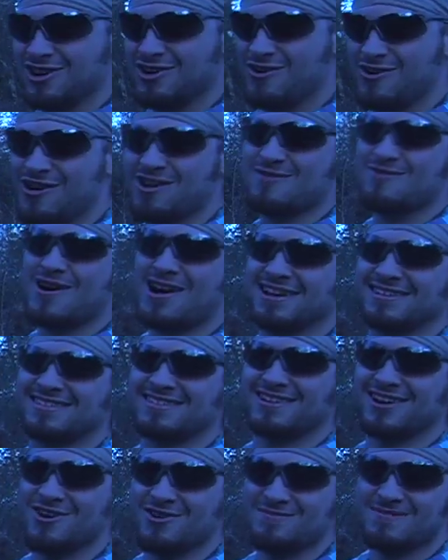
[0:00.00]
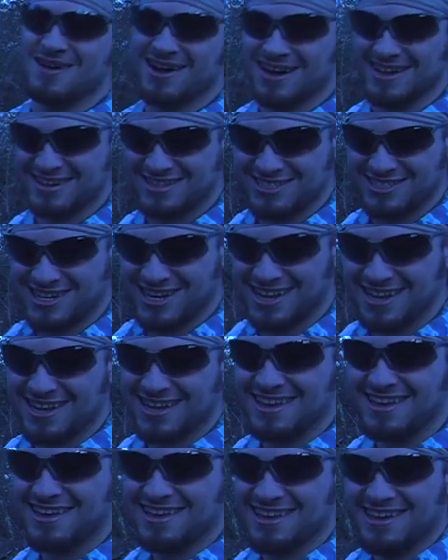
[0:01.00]
You don't want to waste too much,
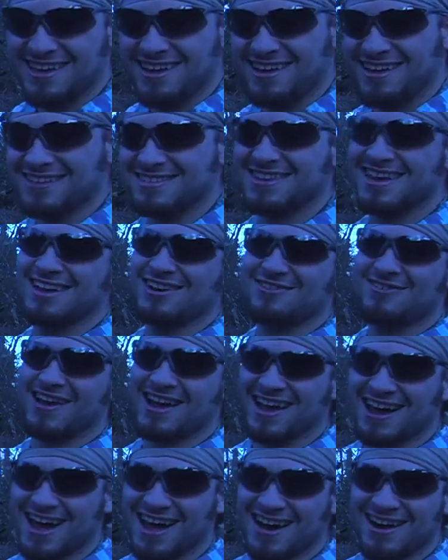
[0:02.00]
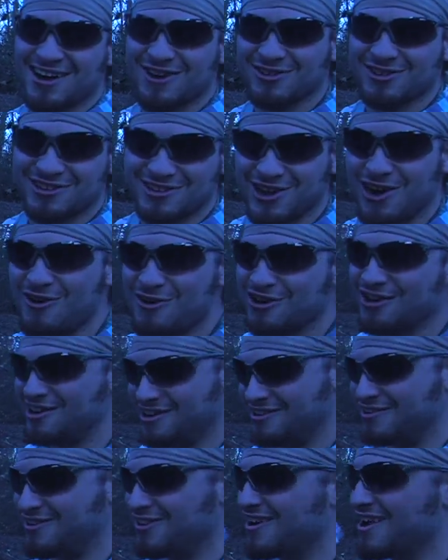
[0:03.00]
cause then you ain't got no
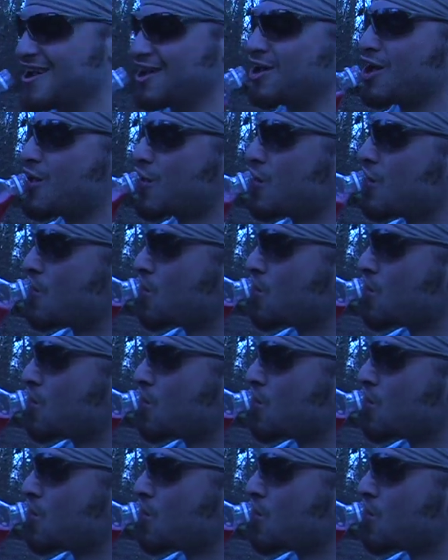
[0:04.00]
soda to drink.